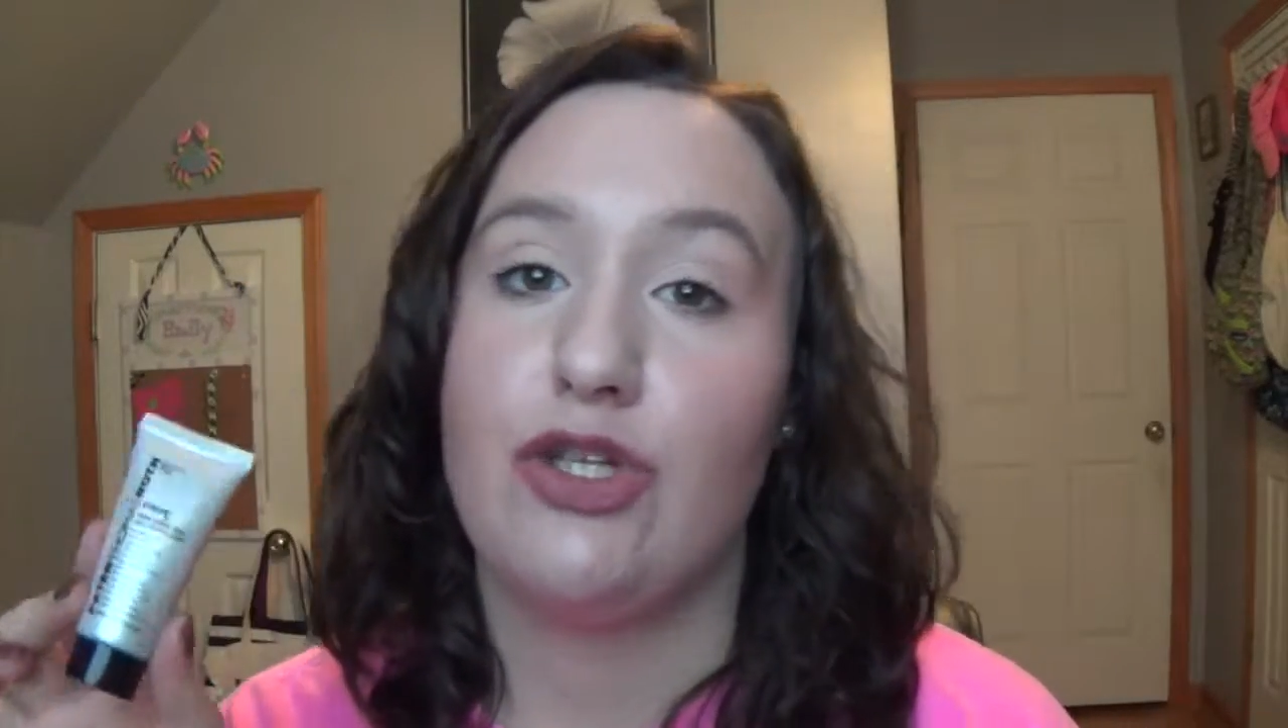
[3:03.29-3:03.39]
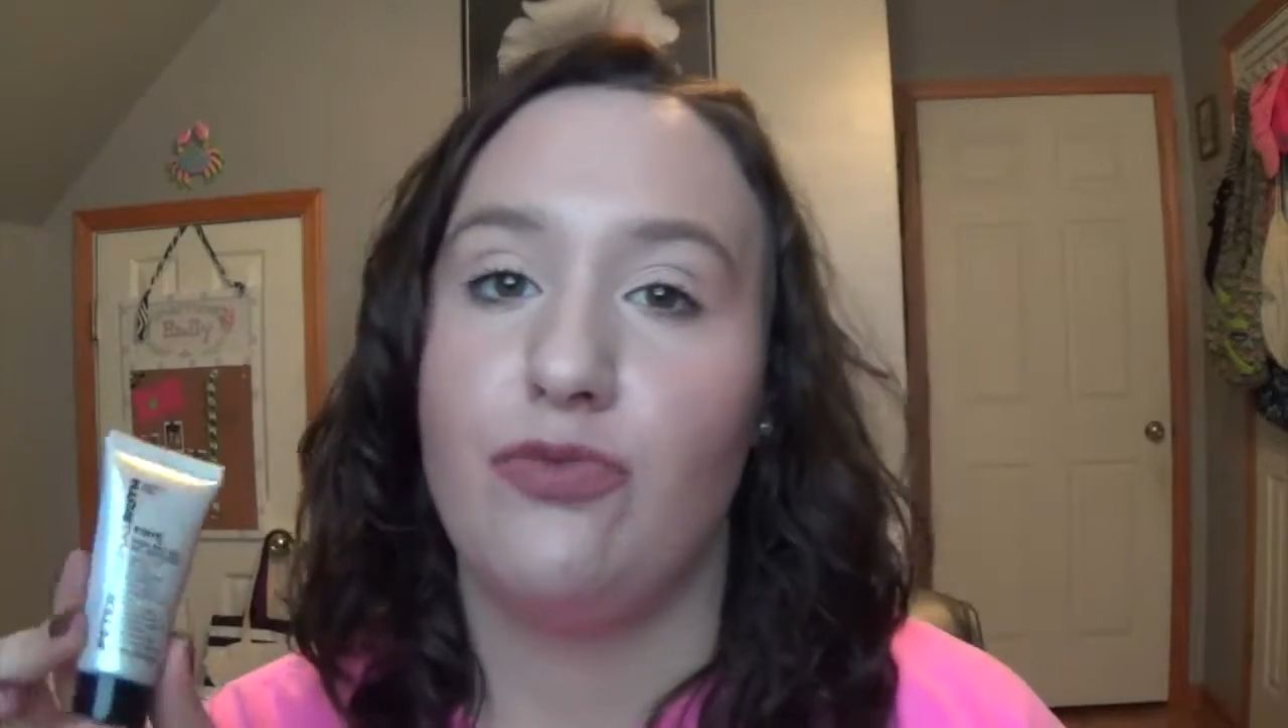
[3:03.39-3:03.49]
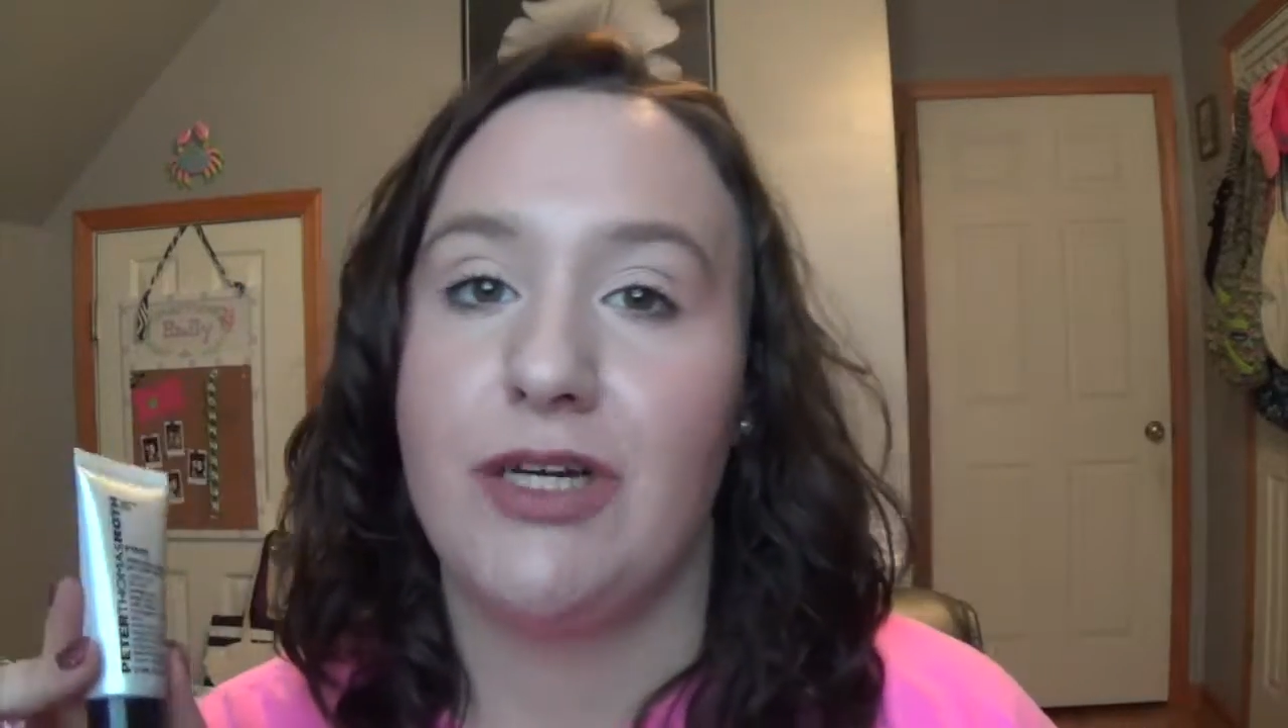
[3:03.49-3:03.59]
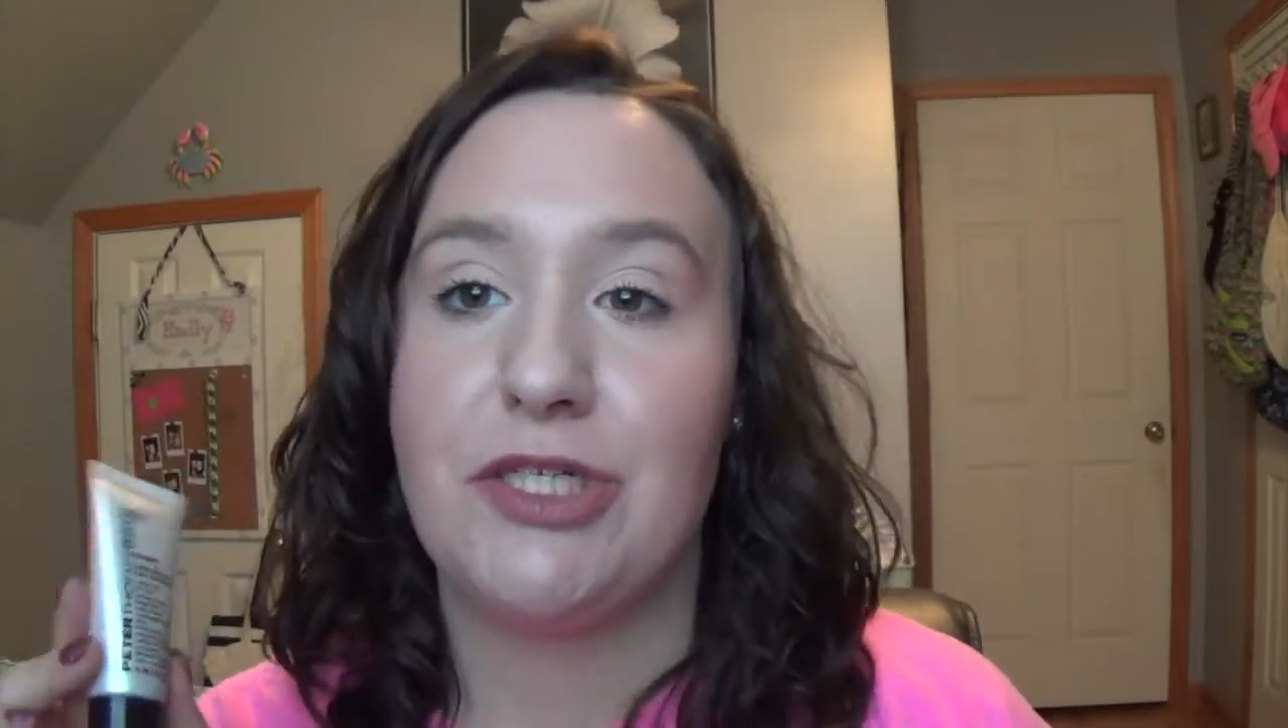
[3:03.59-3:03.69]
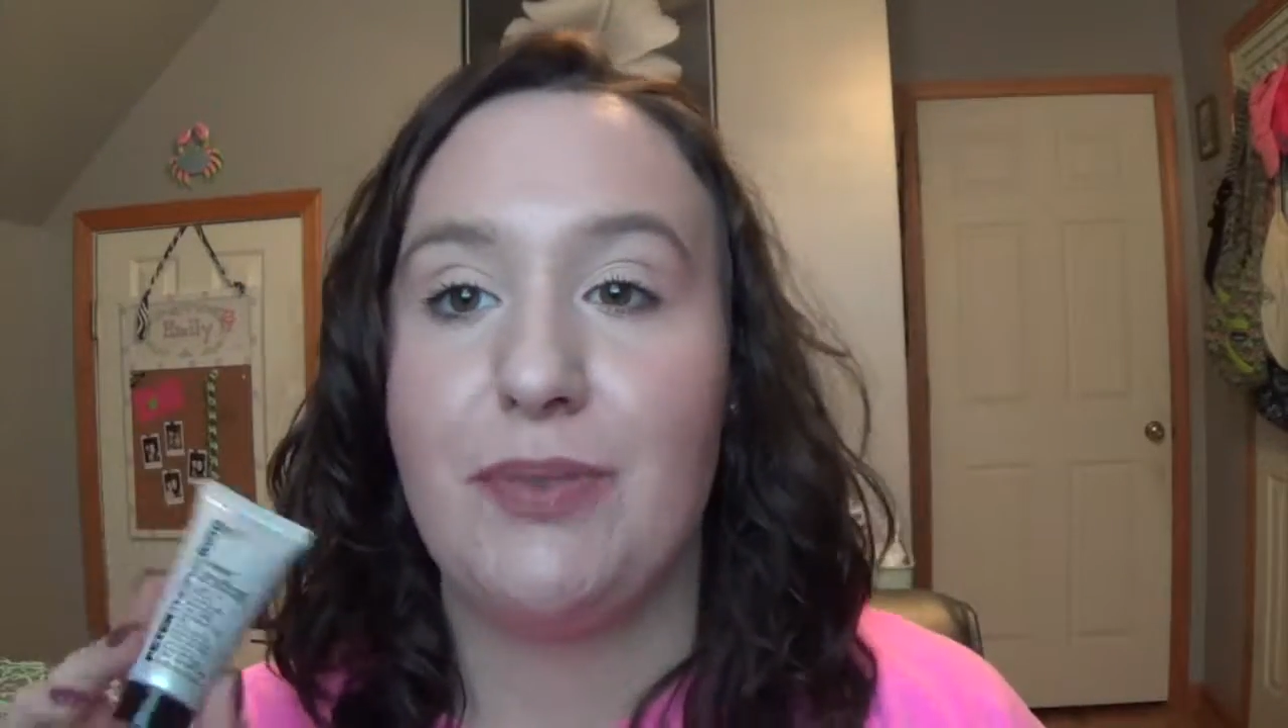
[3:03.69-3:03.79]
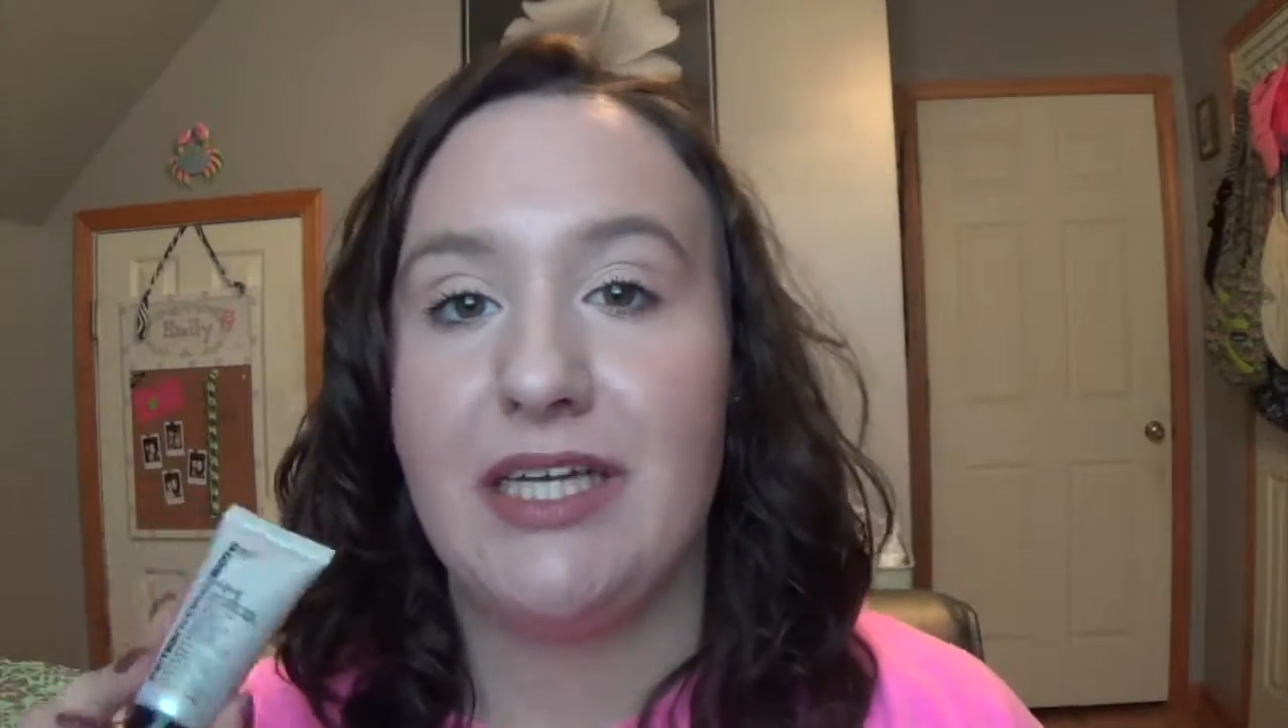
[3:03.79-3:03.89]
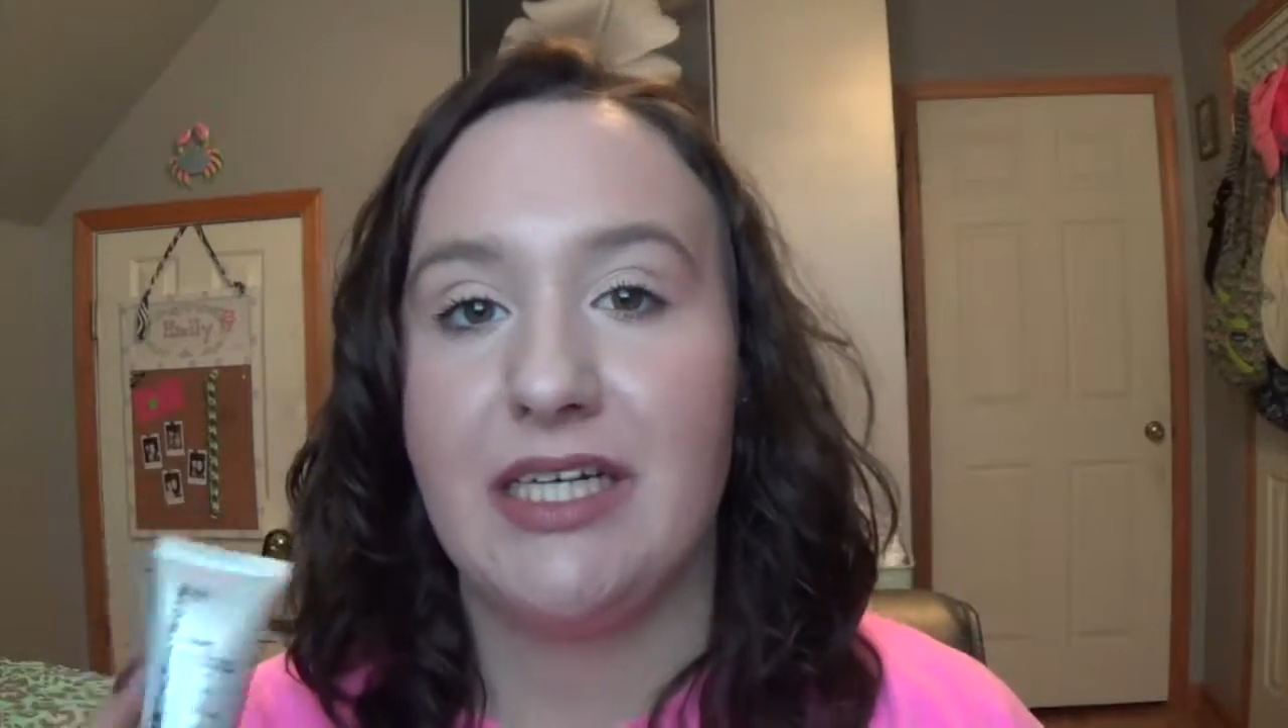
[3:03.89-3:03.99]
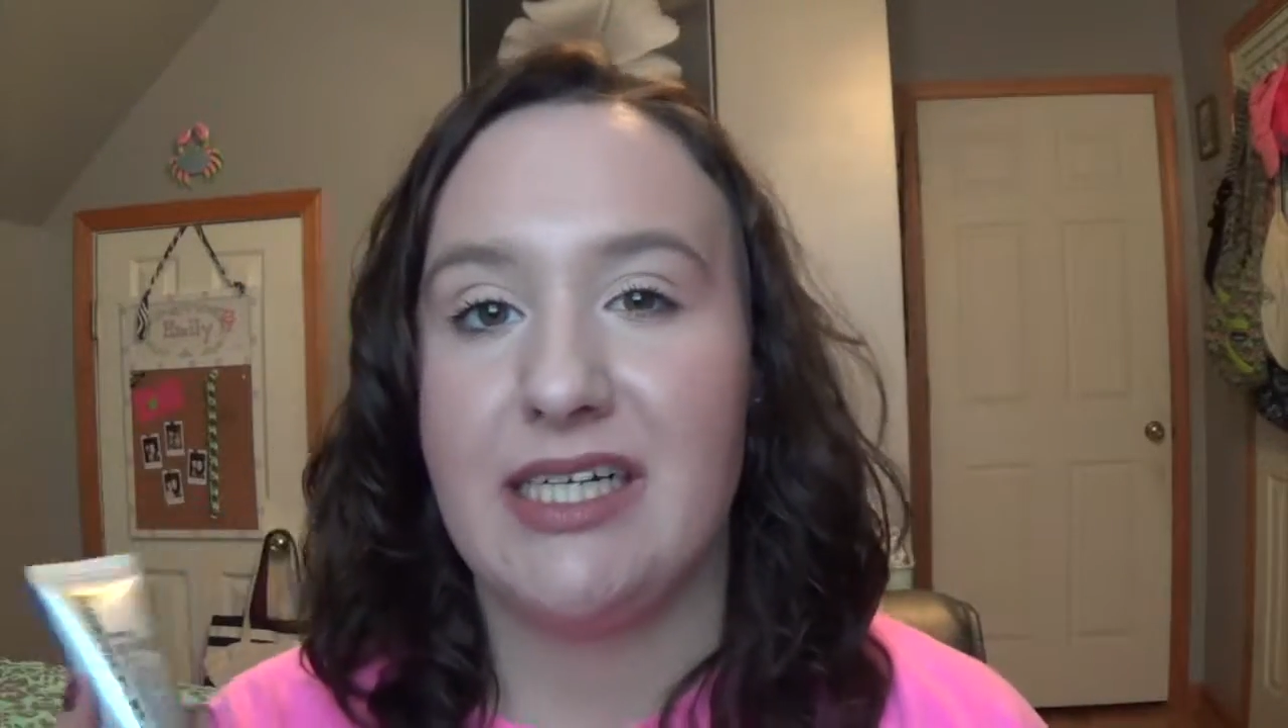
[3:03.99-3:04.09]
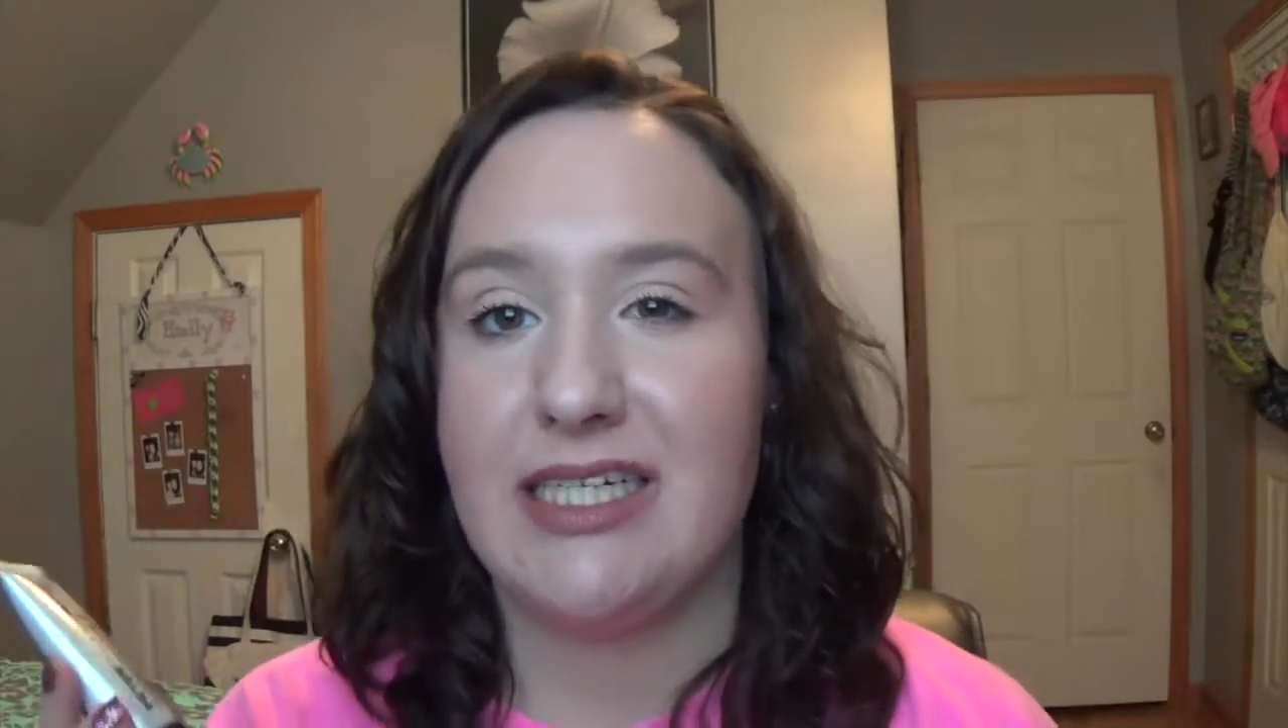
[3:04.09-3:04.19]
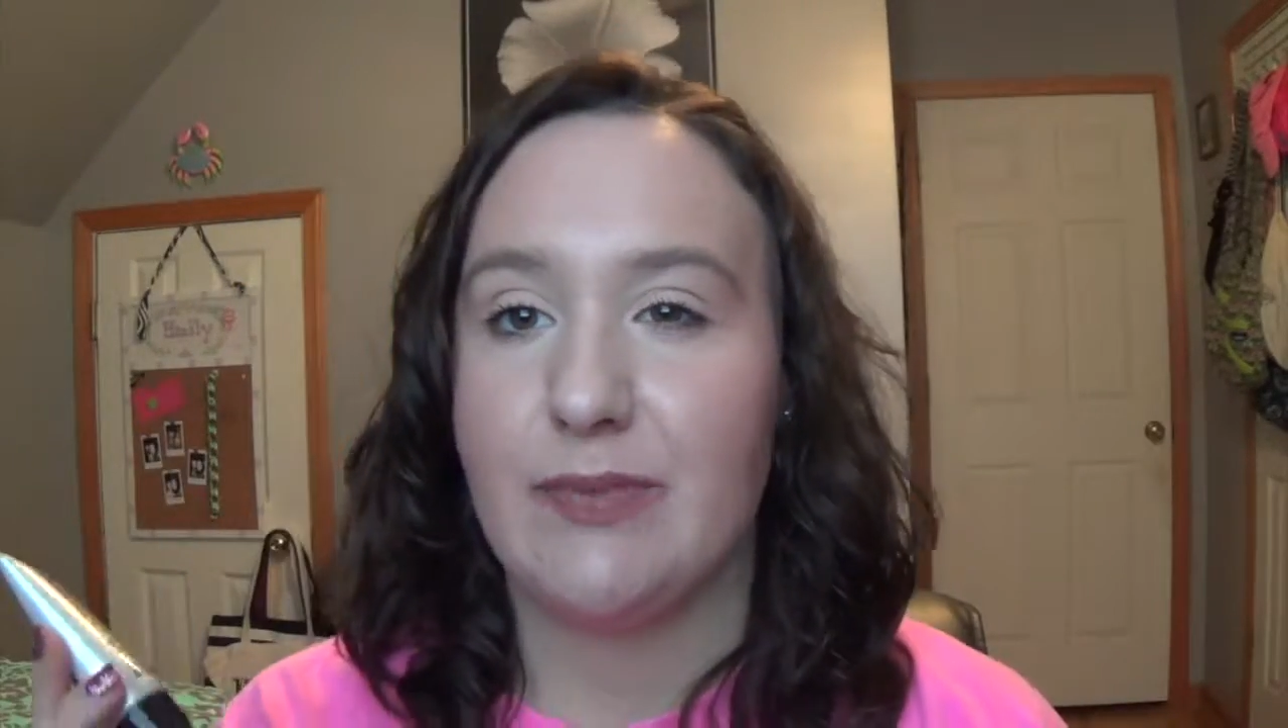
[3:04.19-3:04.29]
too much
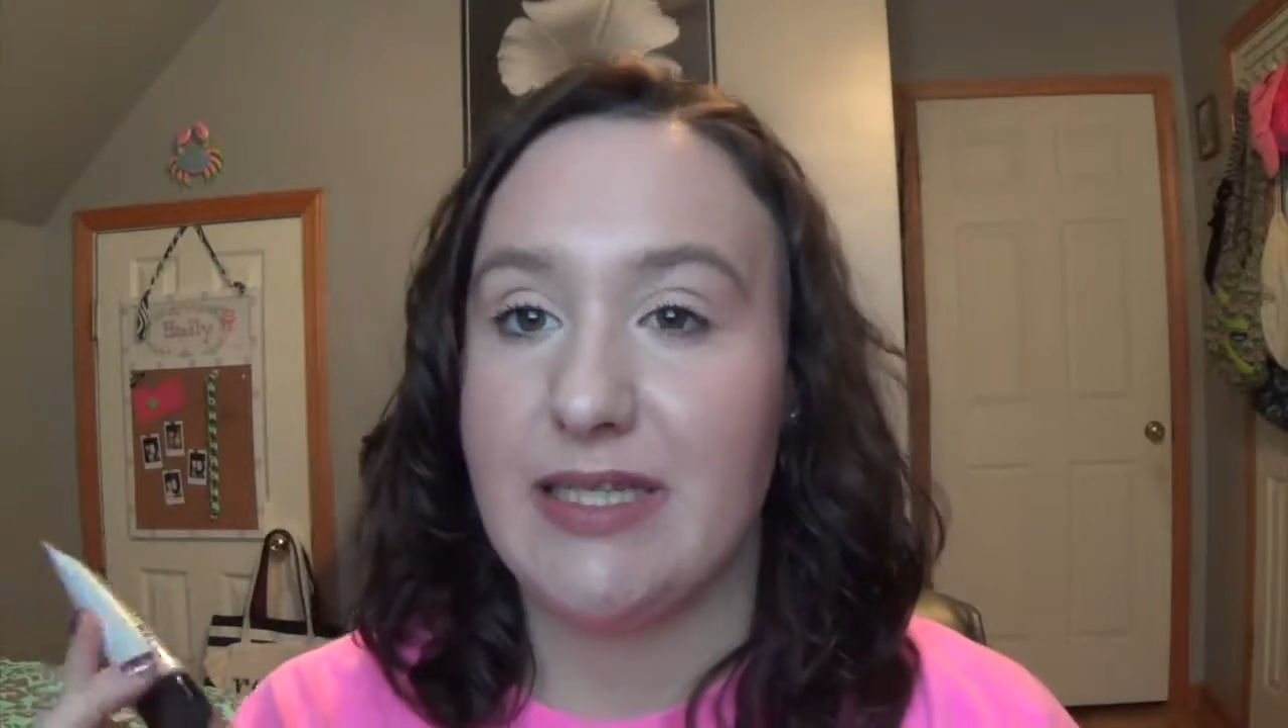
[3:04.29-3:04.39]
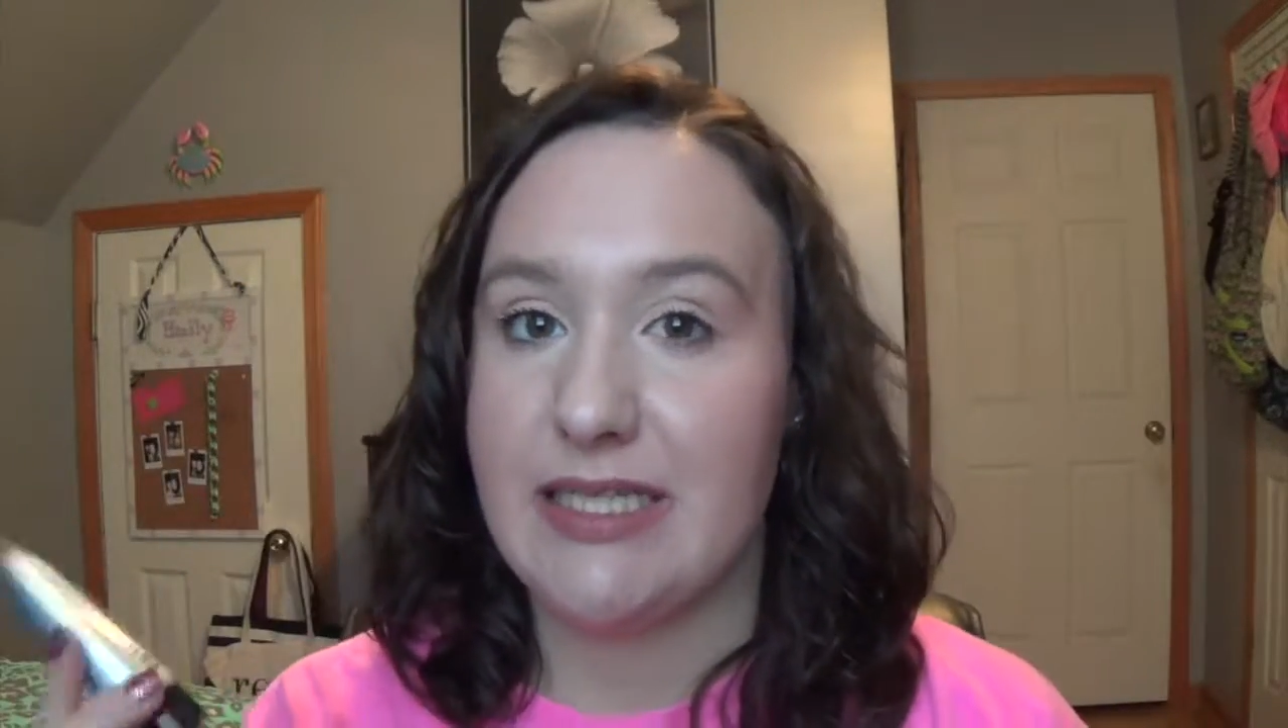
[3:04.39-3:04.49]
because